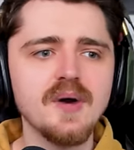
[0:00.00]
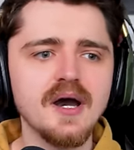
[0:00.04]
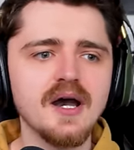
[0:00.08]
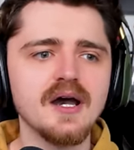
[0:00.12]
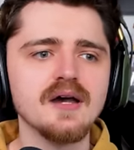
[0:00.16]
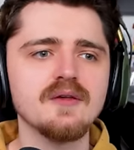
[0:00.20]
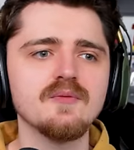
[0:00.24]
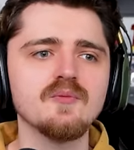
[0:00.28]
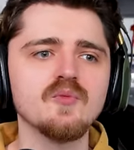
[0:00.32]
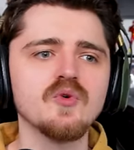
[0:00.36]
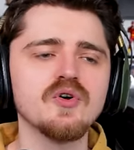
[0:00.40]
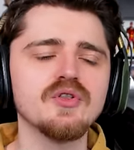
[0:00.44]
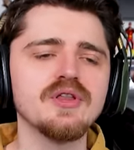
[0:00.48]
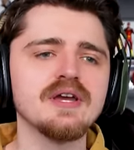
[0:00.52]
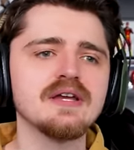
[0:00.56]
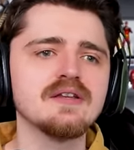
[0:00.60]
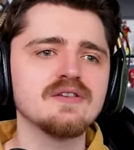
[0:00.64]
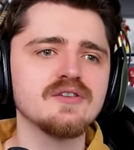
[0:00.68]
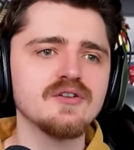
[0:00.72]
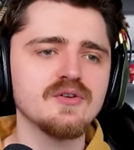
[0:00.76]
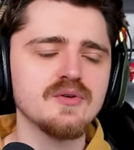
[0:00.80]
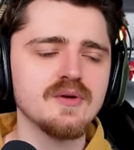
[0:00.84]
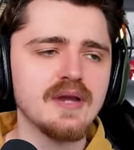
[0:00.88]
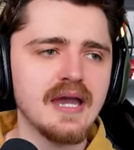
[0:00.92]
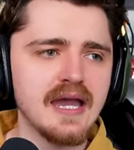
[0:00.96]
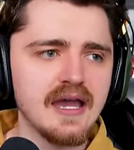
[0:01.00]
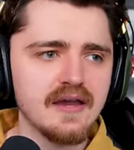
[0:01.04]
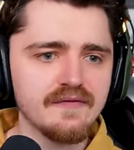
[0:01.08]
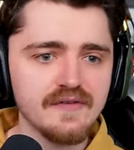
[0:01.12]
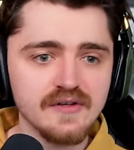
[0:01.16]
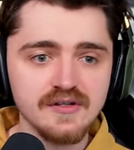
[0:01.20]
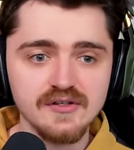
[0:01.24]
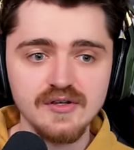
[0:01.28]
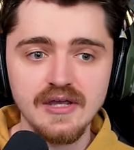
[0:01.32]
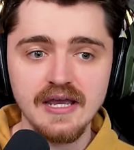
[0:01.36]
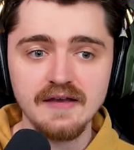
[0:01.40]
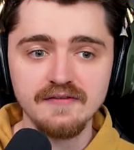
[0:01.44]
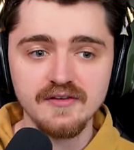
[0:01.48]
But what they do have,
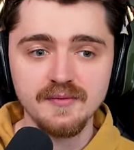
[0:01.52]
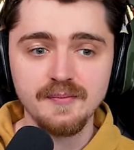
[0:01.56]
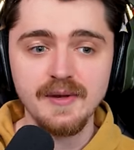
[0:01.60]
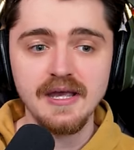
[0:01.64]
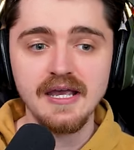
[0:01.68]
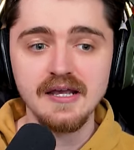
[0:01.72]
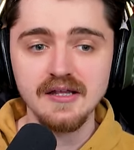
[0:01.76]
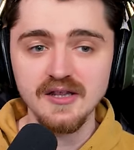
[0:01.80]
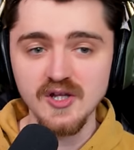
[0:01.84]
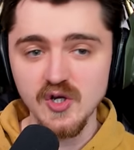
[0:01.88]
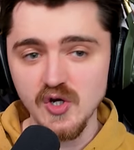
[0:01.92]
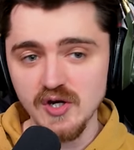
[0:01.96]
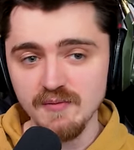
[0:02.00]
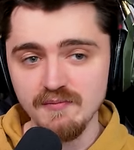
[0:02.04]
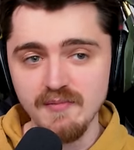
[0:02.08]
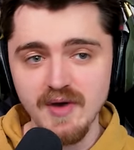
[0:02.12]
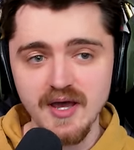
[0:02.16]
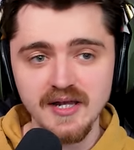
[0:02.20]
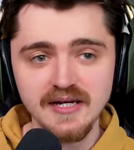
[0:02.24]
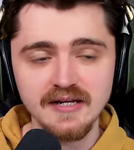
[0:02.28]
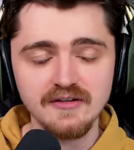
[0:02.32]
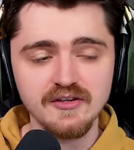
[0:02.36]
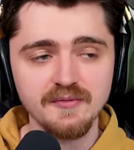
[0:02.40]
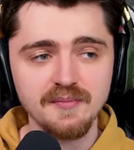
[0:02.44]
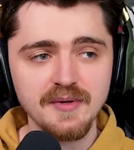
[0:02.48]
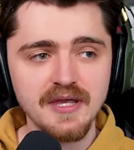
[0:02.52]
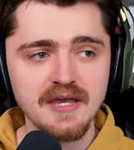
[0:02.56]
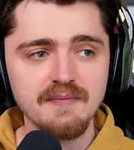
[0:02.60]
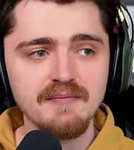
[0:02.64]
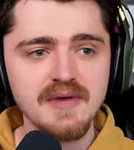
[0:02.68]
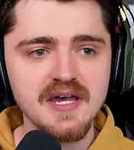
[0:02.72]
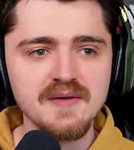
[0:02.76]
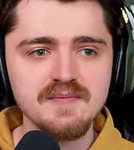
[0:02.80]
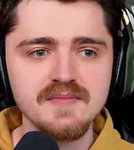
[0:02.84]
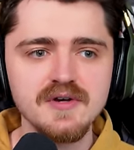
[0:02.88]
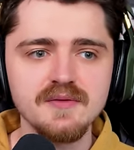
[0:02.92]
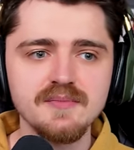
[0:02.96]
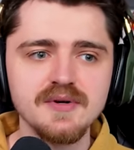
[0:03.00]
and you have to pay a lot of money to be a
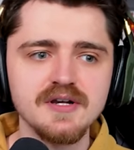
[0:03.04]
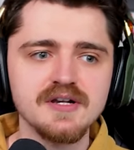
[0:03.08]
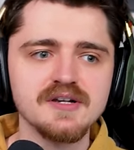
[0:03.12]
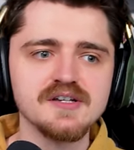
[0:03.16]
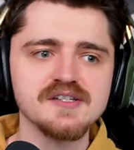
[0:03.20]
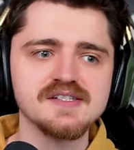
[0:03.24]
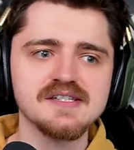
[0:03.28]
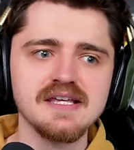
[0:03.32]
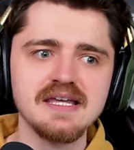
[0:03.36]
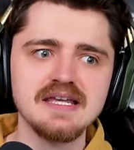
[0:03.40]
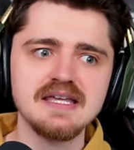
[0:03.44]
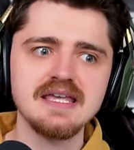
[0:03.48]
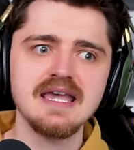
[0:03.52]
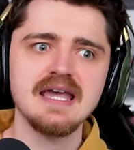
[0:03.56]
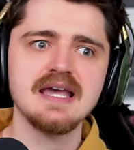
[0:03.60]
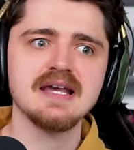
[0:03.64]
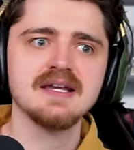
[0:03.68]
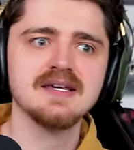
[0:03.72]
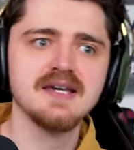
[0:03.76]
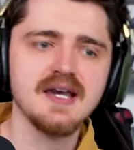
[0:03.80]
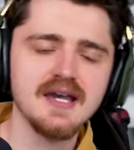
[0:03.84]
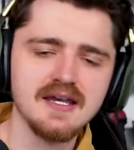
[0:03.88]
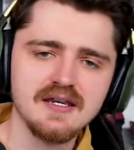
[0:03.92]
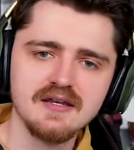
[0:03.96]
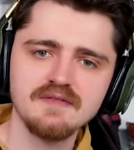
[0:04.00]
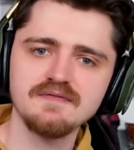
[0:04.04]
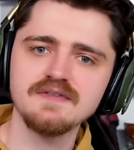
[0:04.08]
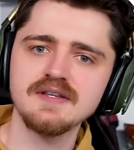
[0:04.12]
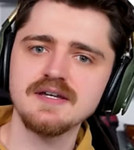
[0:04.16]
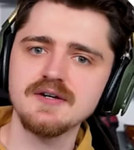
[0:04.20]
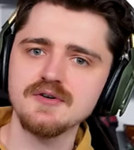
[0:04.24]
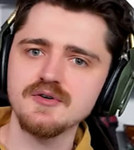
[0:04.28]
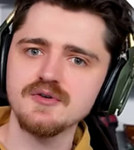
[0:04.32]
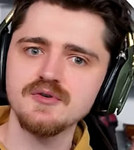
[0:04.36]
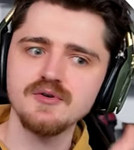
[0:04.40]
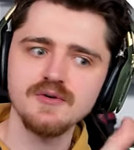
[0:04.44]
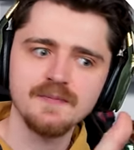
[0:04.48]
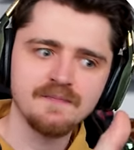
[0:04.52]
member because they get kind of
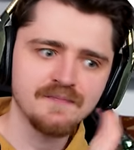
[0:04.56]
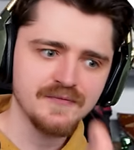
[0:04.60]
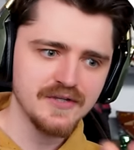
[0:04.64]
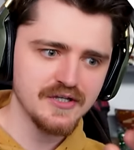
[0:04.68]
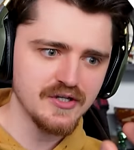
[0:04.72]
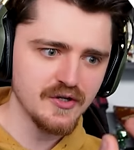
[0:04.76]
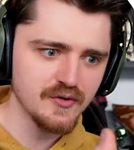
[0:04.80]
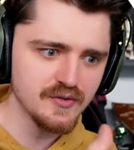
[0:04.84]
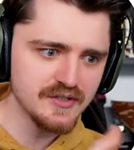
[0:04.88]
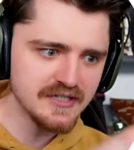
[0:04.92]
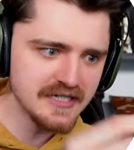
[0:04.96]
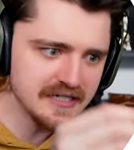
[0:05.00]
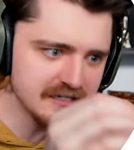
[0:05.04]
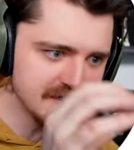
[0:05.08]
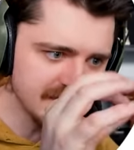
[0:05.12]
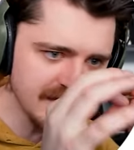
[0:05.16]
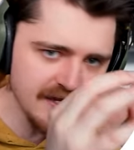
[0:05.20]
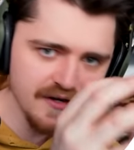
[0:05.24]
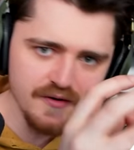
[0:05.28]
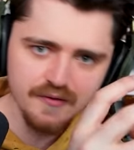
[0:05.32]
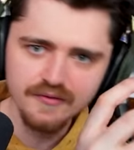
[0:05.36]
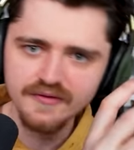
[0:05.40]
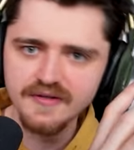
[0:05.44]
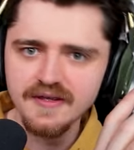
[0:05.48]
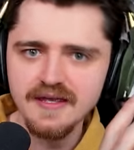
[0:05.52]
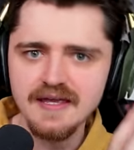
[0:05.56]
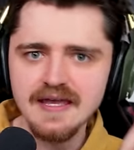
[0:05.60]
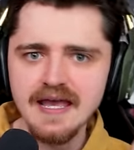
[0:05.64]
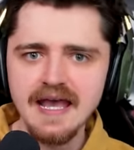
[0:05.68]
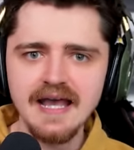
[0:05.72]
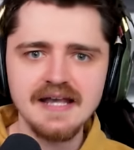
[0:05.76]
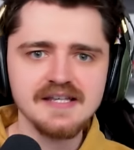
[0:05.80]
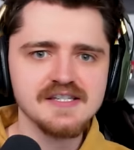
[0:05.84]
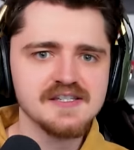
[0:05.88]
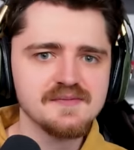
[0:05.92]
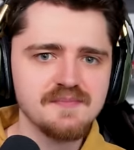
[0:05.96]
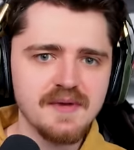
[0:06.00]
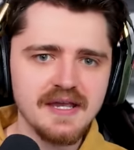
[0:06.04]
little, you know, detailed
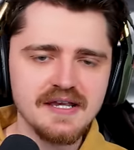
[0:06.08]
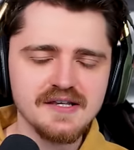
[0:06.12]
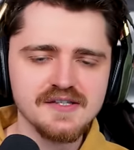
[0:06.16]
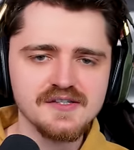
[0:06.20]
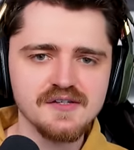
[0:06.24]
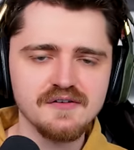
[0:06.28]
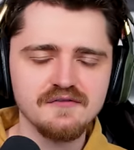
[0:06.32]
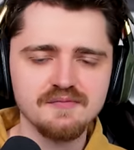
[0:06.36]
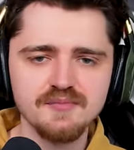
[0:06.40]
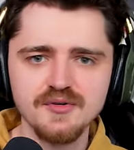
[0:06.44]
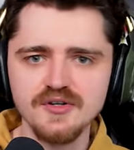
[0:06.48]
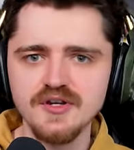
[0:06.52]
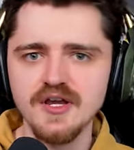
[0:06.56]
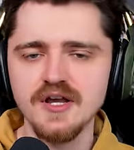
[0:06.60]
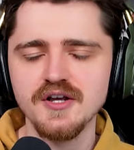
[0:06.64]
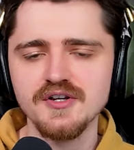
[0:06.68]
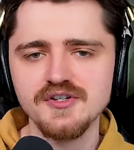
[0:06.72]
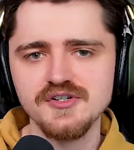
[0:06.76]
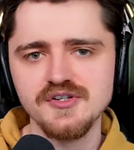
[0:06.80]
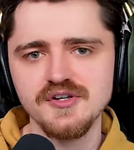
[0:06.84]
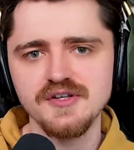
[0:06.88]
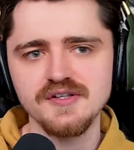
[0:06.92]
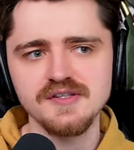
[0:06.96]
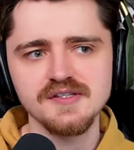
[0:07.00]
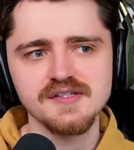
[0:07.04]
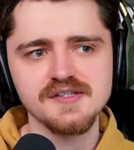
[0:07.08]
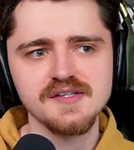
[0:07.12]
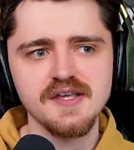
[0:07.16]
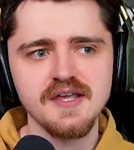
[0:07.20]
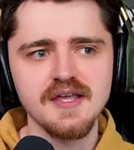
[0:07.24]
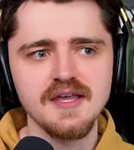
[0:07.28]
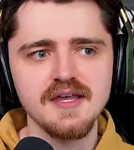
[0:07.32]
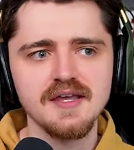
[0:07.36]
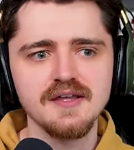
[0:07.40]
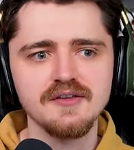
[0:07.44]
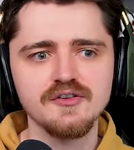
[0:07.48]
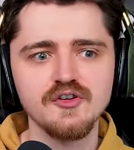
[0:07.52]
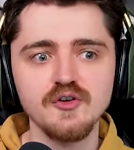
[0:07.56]
aspects of productions
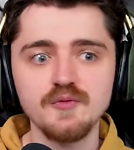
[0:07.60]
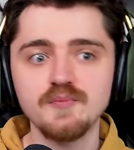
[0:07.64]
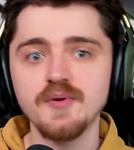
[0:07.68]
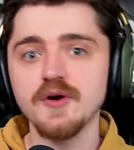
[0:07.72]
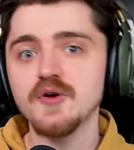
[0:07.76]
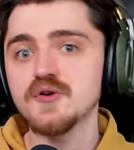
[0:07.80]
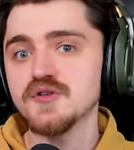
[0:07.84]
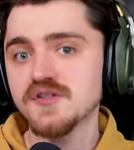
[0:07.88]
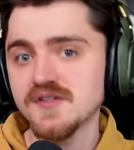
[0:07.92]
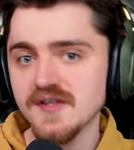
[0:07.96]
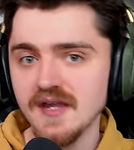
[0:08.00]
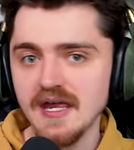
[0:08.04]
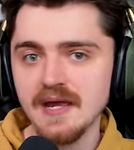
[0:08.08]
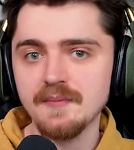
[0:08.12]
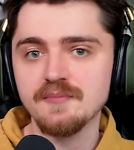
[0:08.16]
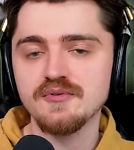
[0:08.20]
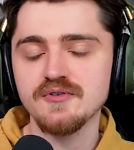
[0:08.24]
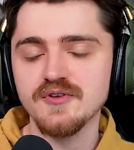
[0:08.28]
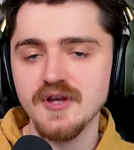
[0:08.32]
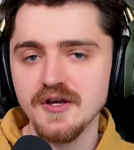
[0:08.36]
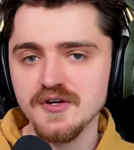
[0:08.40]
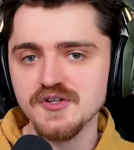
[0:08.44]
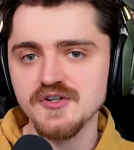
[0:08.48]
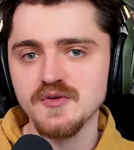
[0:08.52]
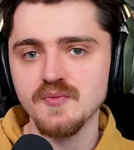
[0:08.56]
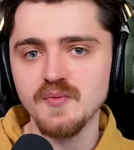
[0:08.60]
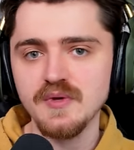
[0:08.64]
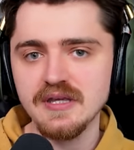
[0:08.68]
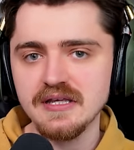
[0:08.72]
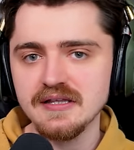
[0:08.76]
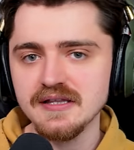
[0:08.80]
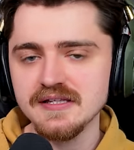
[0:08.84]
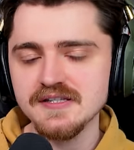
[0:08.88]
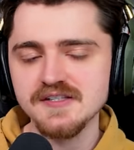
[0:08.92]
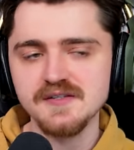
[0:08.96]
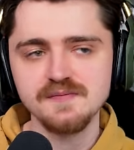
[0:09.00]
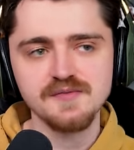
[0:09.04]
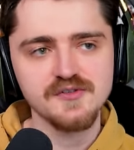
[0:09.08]
to post their Production
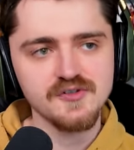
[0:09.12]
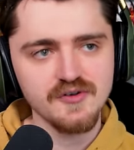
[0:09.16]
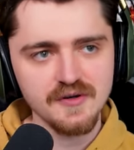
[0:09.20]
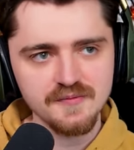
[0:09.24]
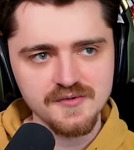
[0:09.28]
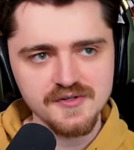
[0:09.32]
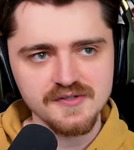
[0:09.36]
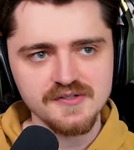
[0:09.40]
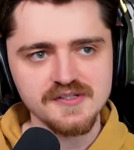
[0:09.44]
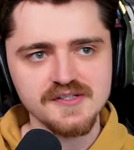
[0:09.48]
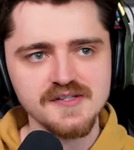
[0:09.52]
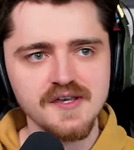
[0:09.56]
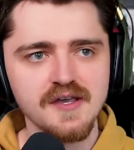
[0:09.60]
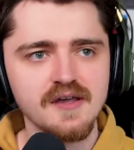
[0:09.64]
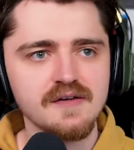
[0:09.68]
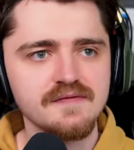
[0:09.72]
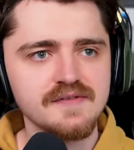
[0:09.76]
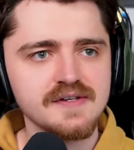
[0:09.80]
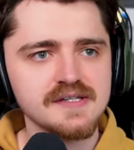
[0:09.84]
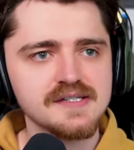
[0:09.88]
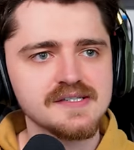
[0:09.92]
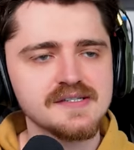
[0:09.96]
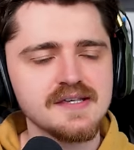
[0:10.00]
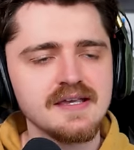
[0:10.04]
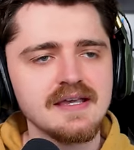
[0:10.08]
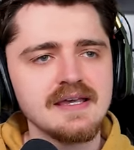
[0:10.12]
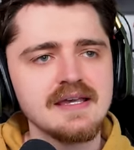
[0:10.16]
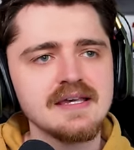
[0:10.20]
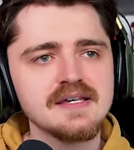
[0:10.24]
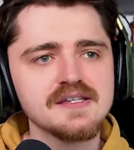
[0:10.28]
Weekly subscription service.